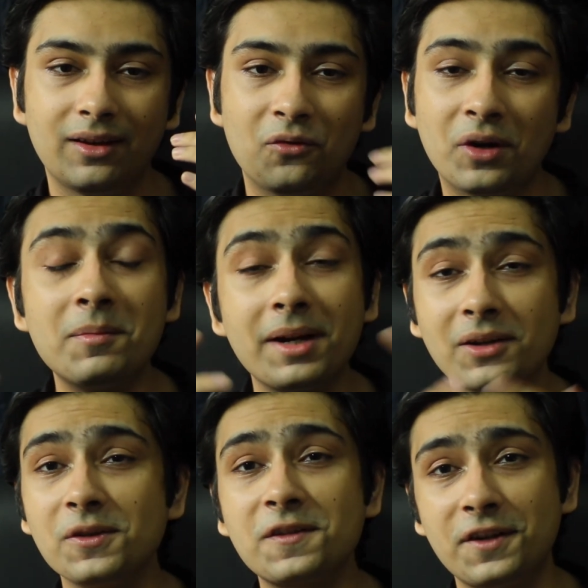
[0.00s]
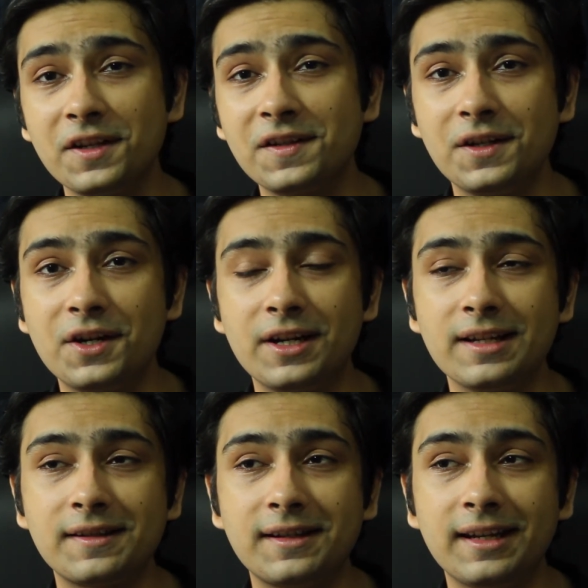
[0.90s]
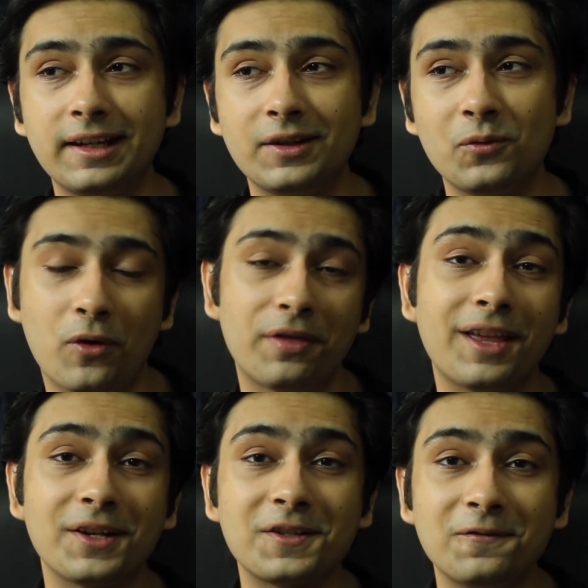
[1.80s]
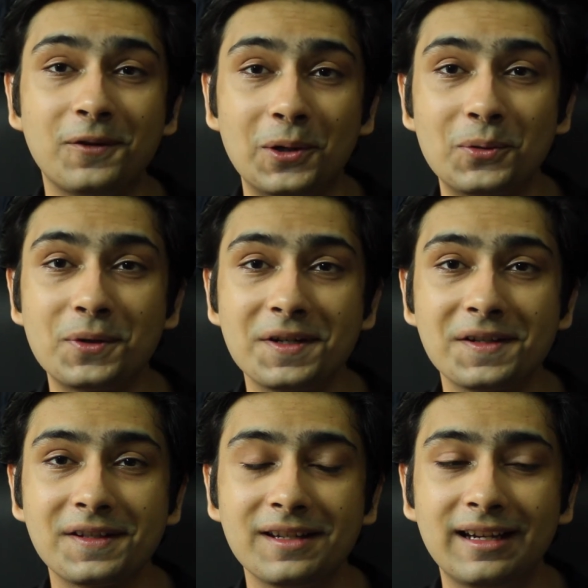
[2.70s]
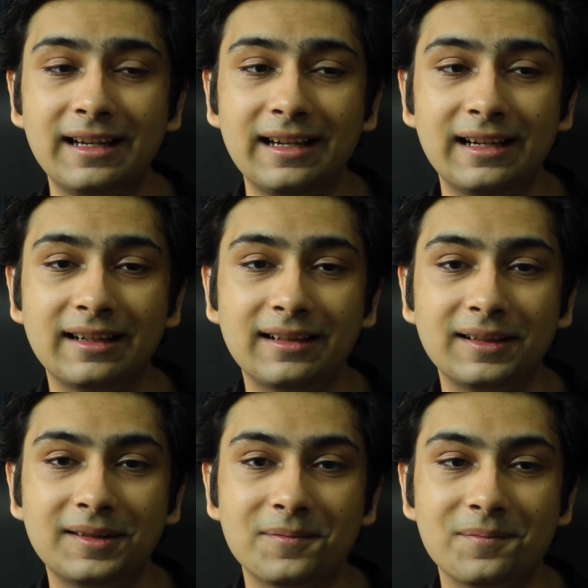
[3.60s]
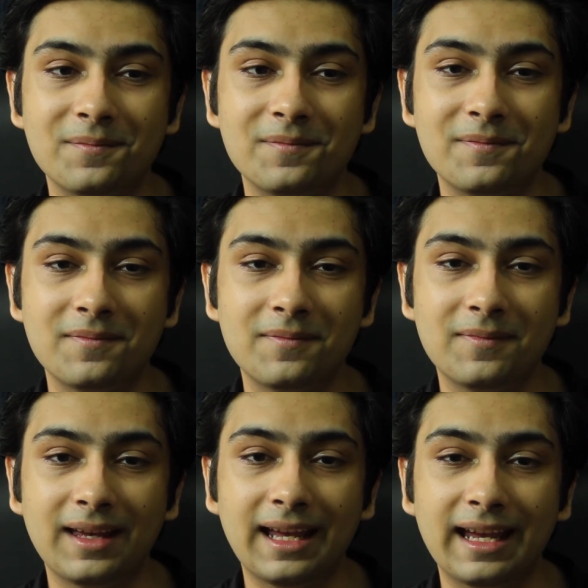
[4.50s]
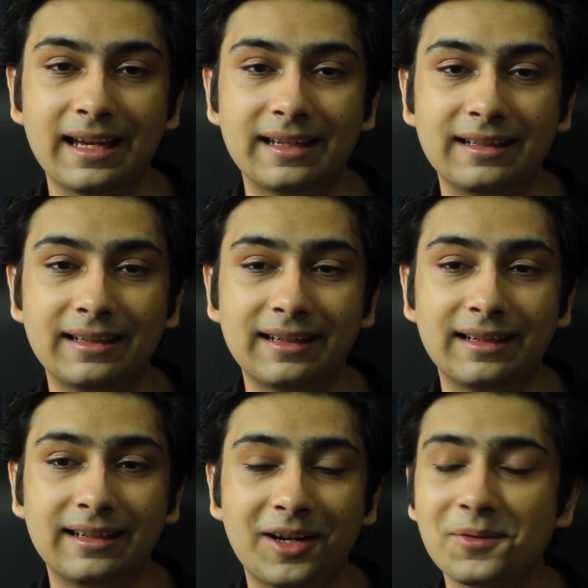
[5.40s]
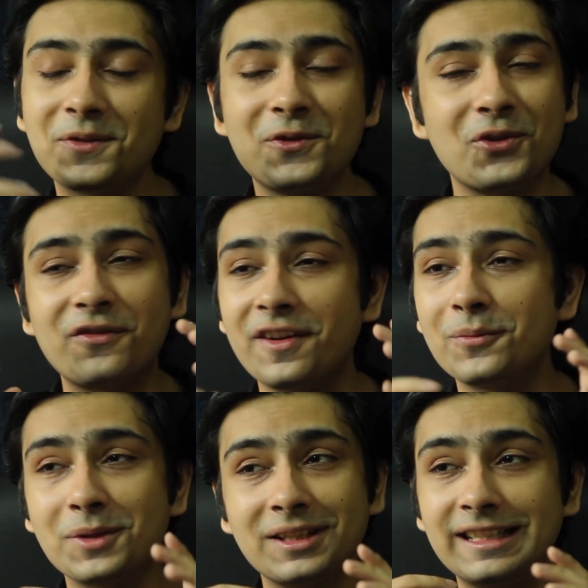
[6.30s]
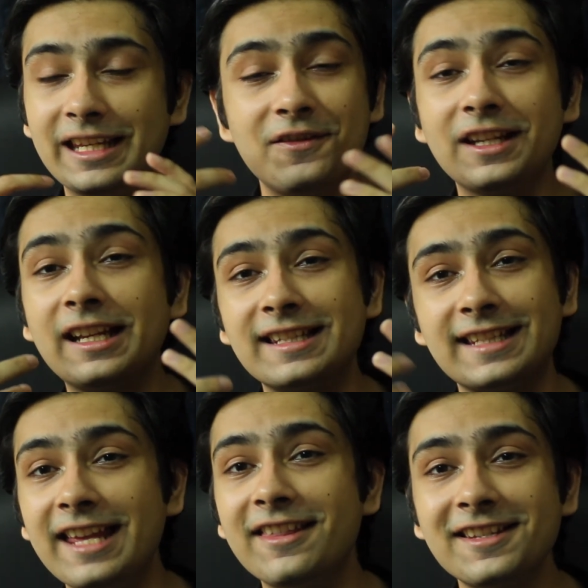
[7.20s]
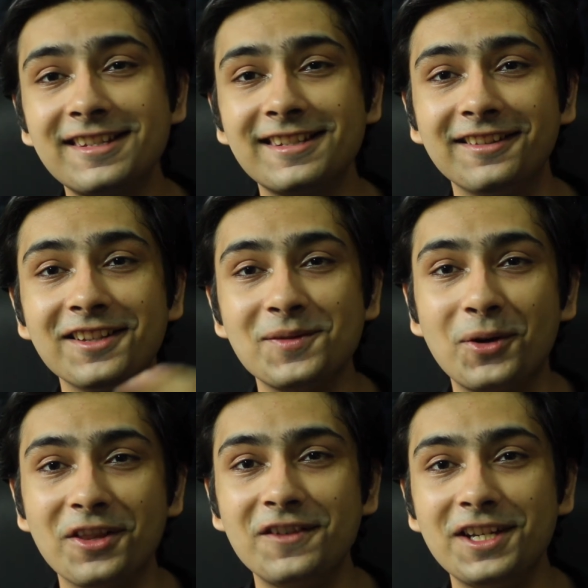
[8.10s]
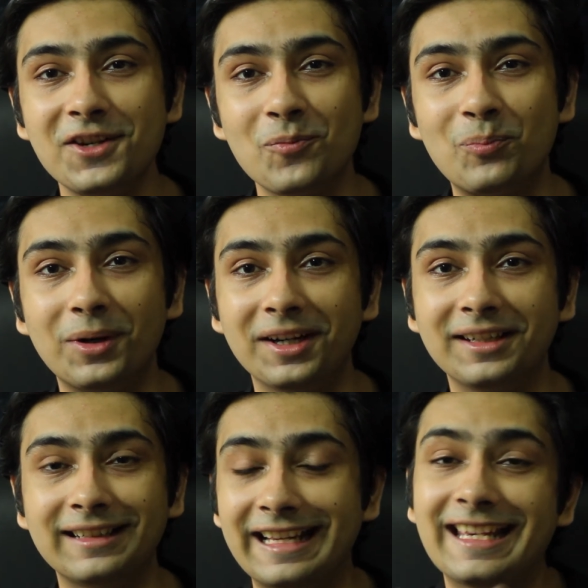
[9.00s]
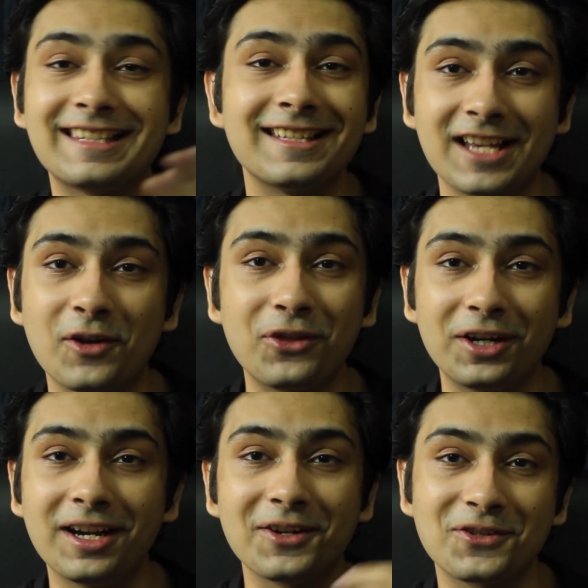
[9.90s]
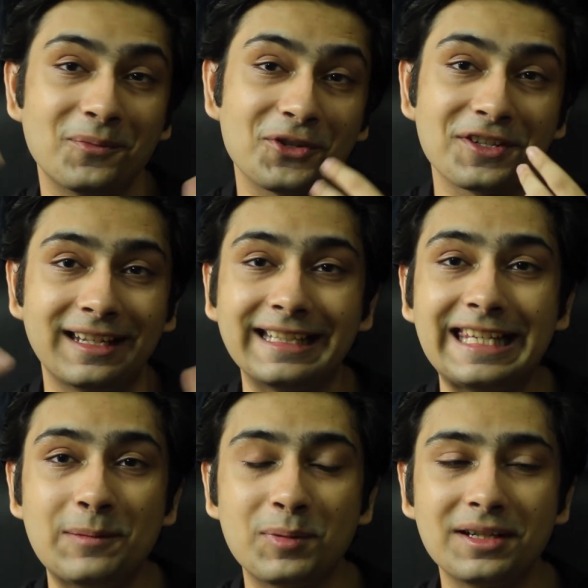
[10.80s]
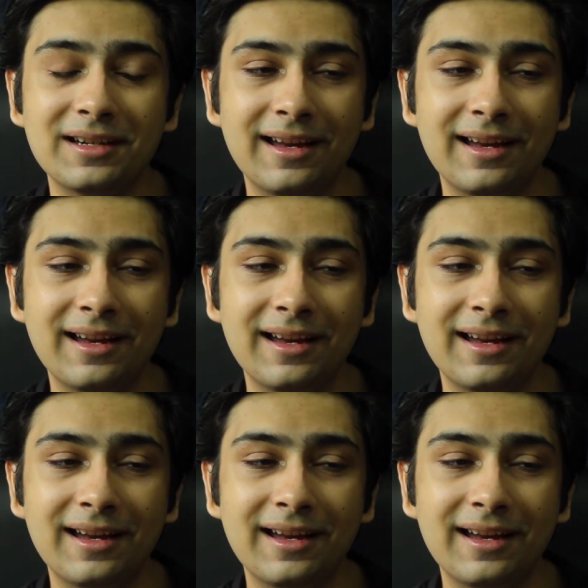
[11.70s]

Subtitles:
One of my goals for this year is to hit 1,000 followers, and I wasn't sure if I was even going to say this in this part of the video, but I guess it's out there now, so I'm just going to keep it.